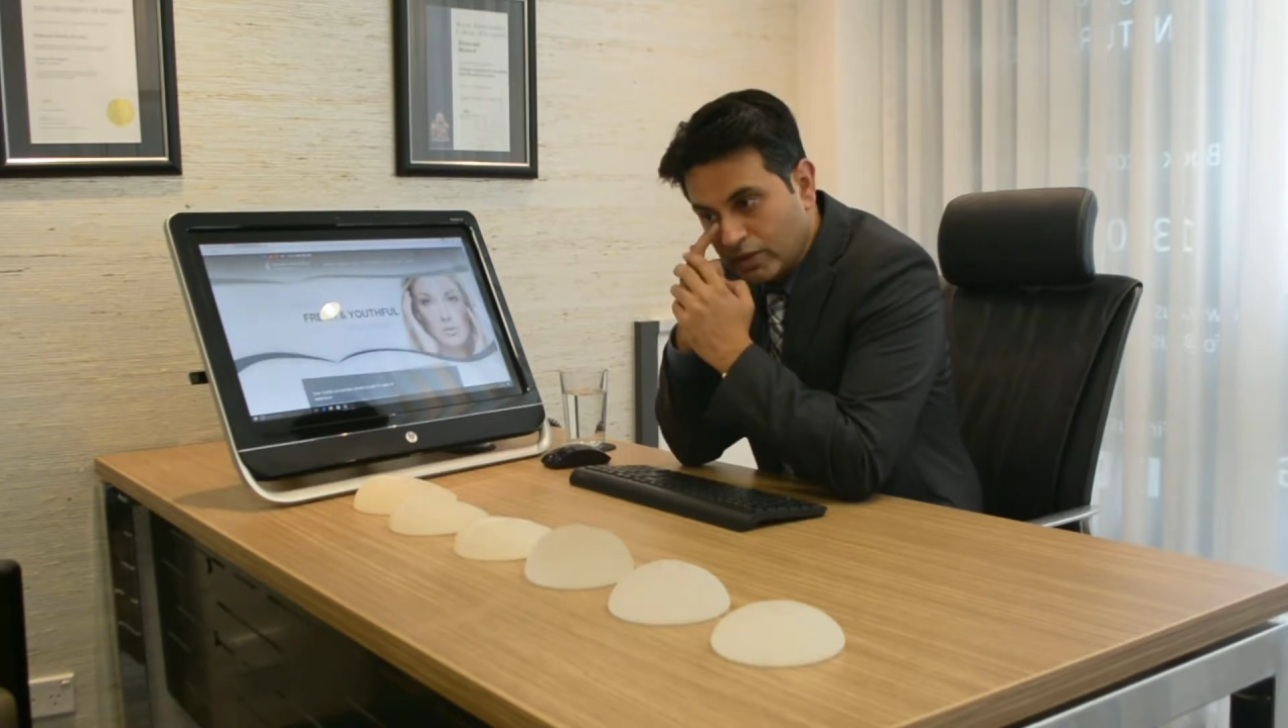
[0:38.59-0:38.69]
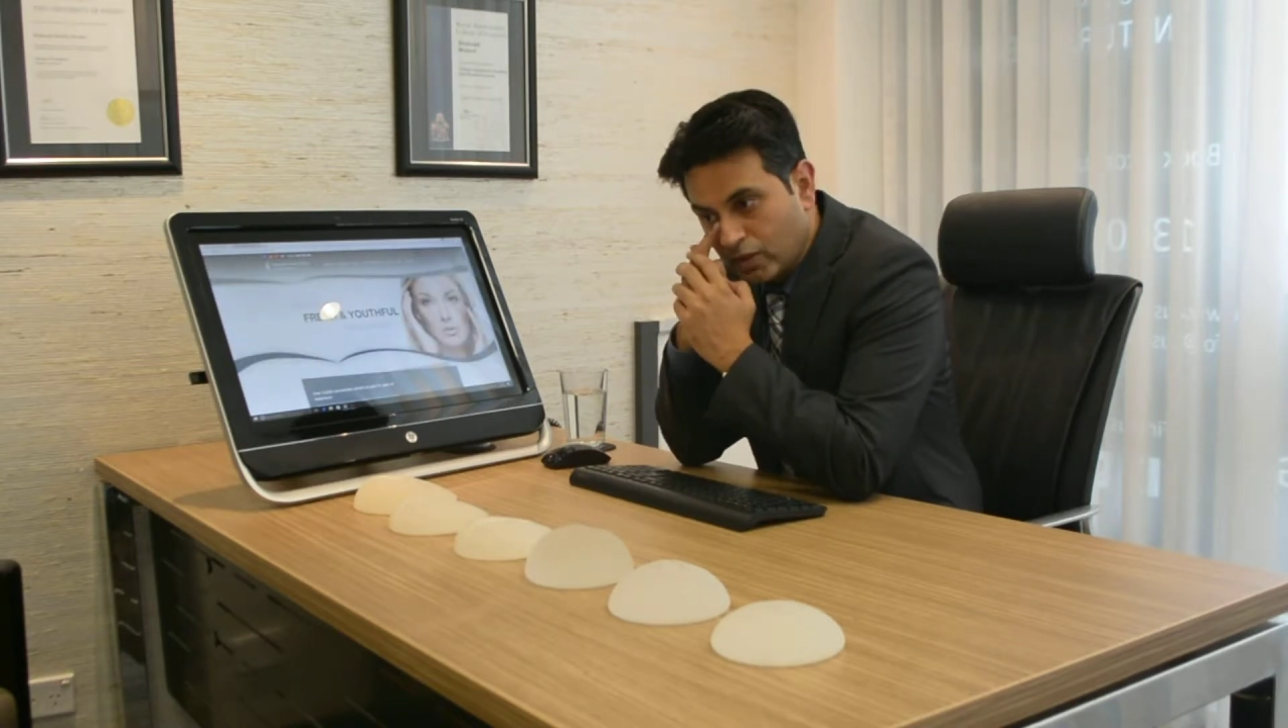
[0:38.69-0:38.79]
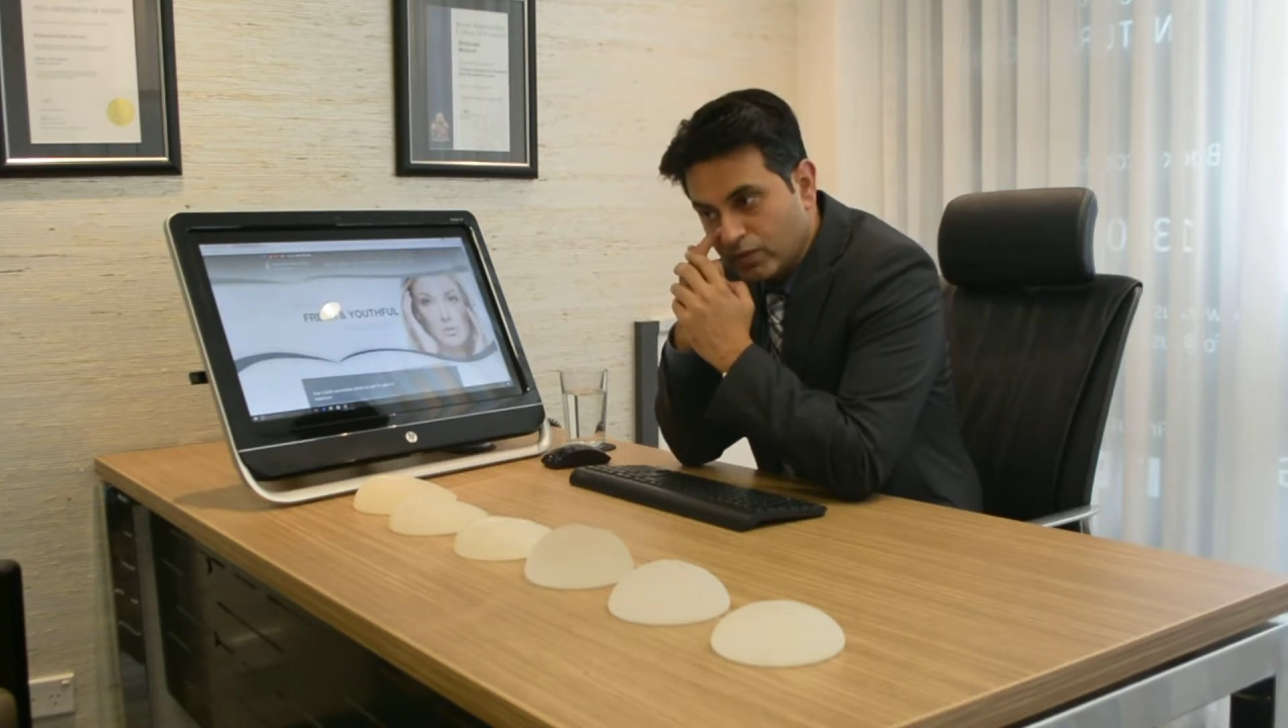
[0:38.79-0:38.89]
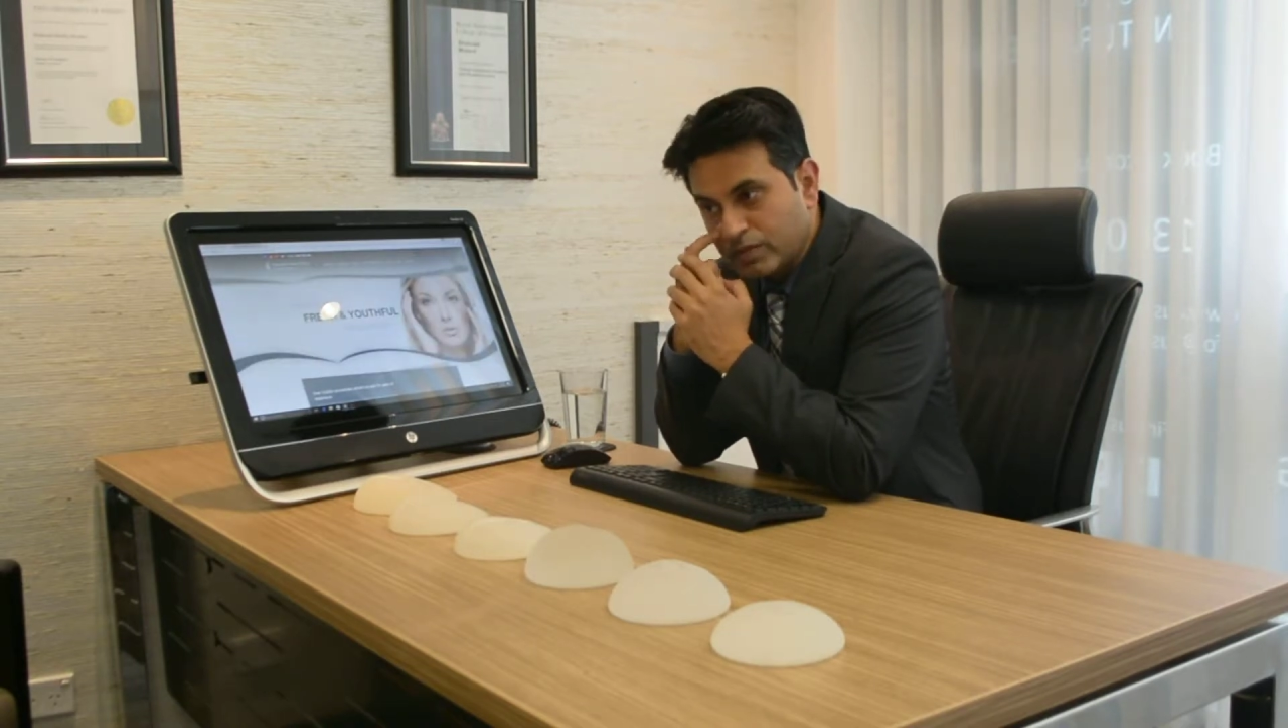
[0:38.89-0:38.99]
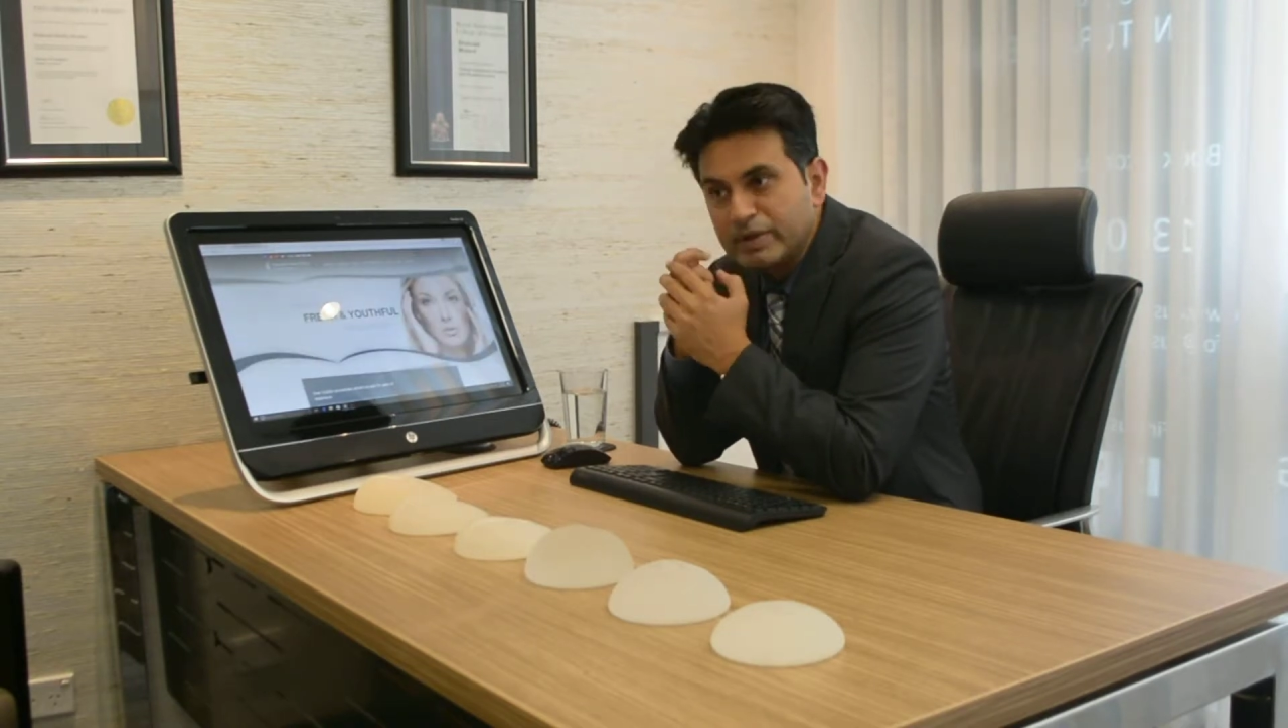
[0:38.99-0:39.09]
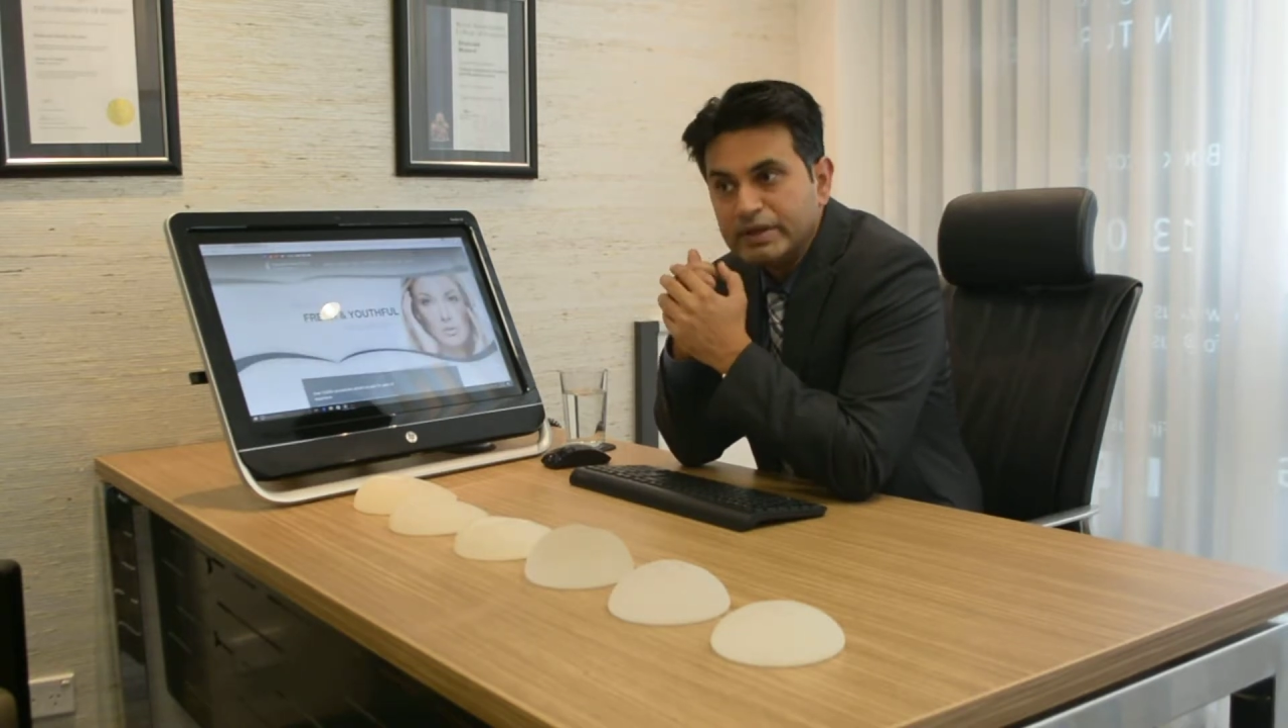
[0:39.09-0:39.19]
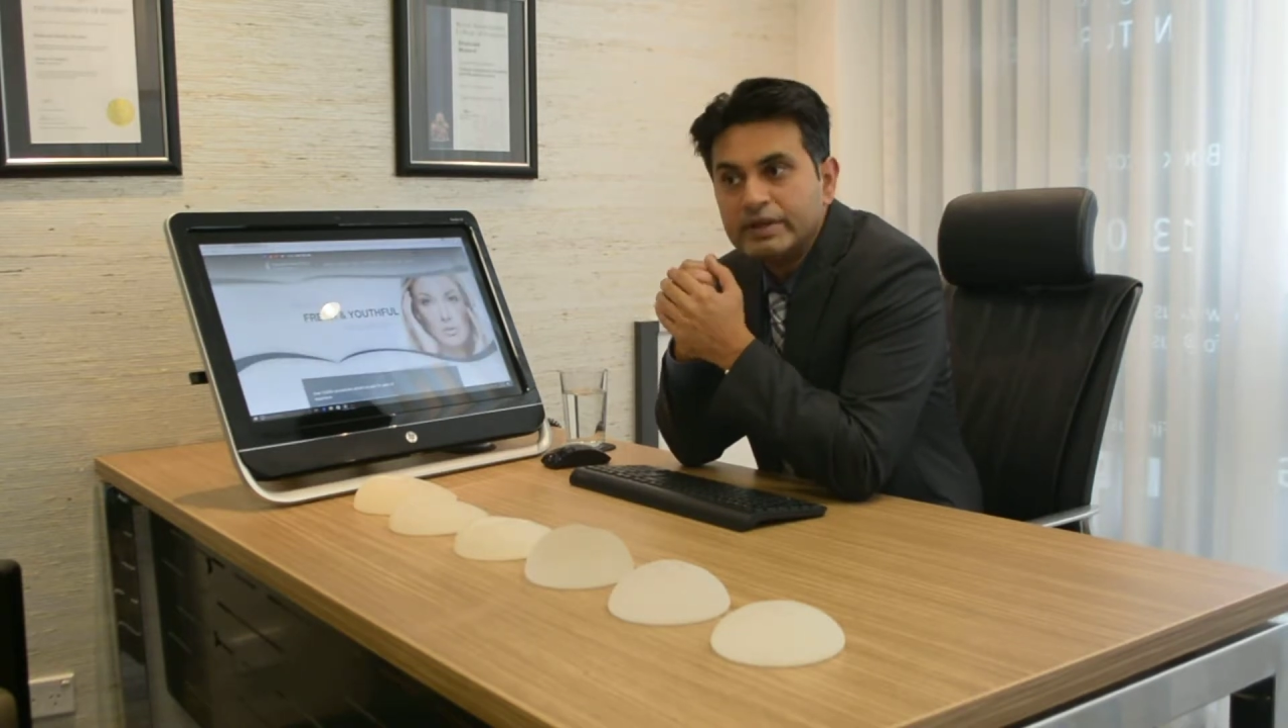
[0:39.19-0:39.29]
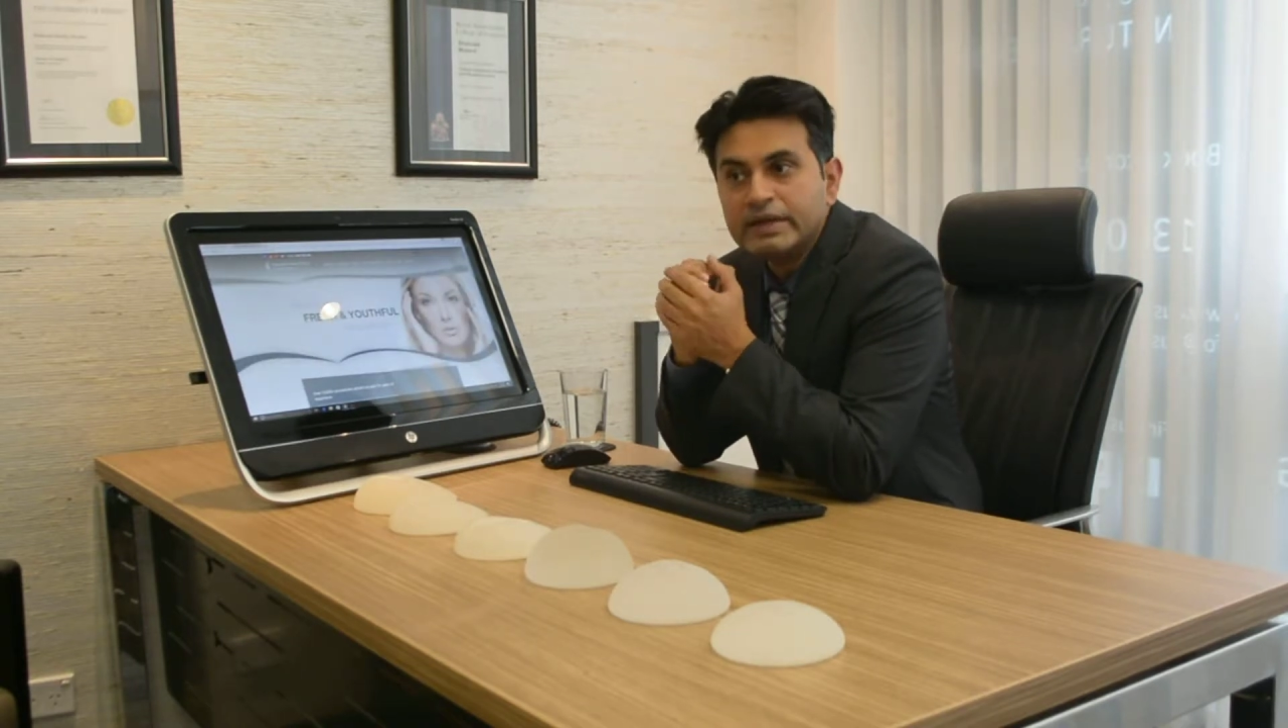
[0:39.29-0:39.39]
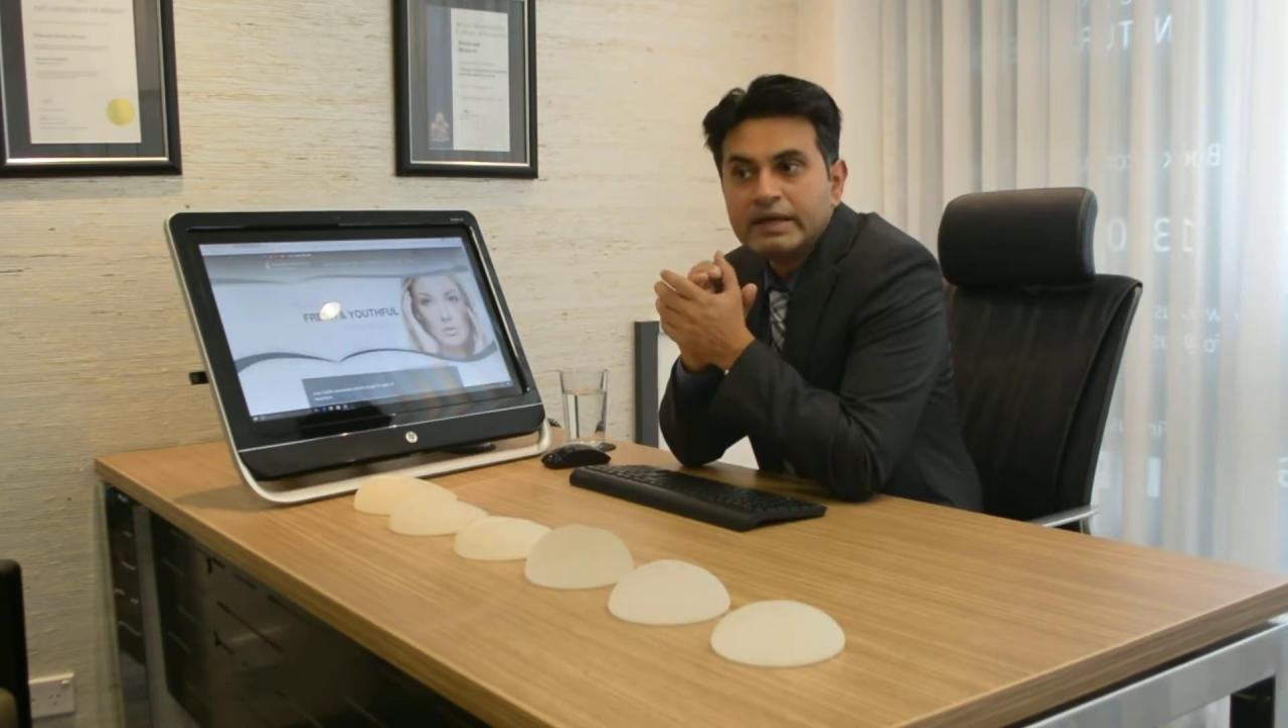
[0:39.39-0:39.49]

of women